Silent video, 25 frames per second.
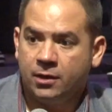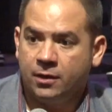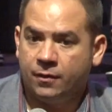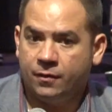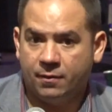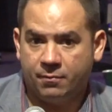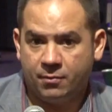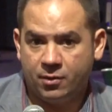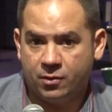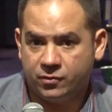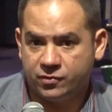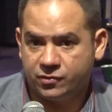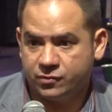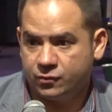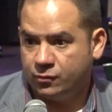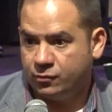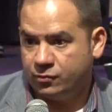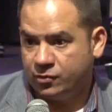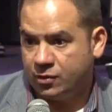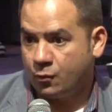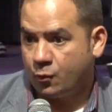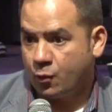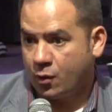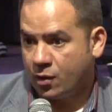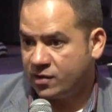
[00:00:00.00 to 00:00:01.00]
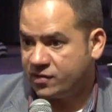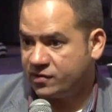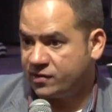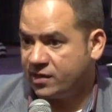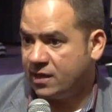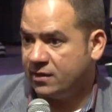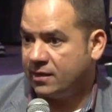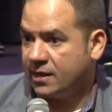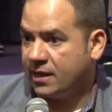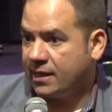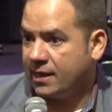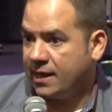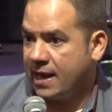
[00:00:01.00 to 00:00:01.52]
the most the worst thing
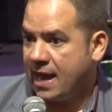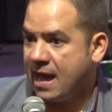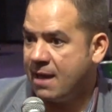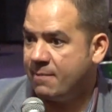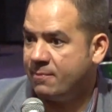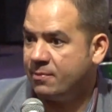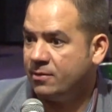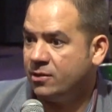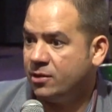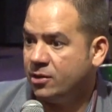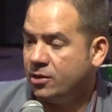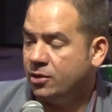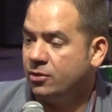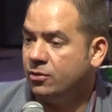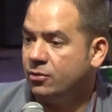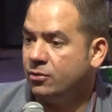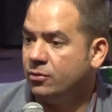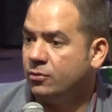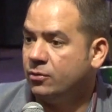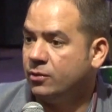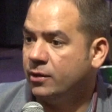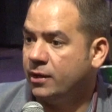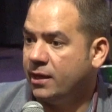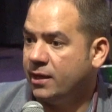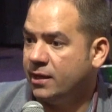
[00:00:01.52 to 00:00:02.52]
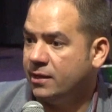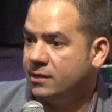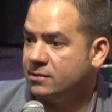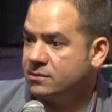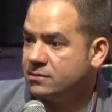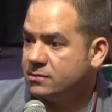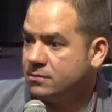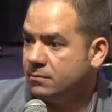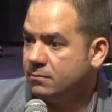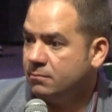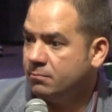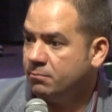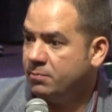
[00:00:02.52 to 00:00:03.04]
that can happen to you
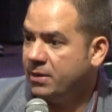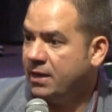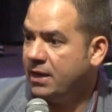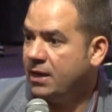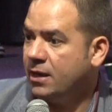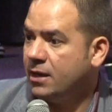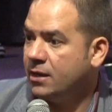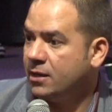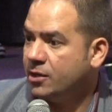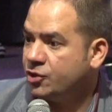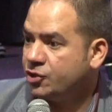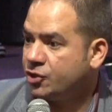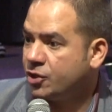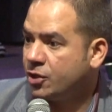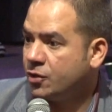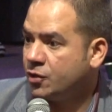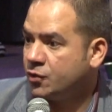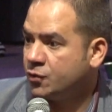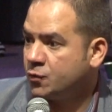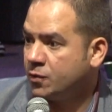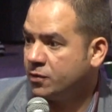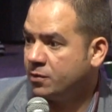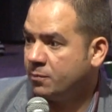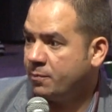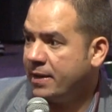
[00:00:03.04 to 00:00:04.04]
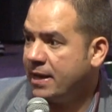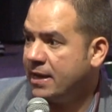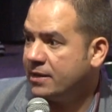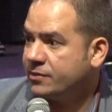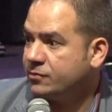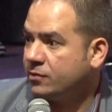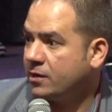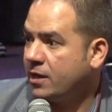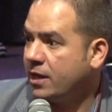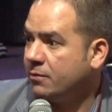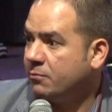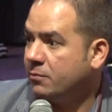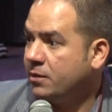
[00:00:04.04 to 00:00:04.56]
is be in a church with a pastor
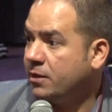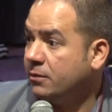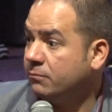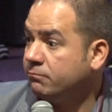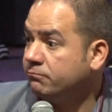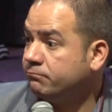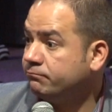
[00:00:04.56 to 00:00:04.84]
like me.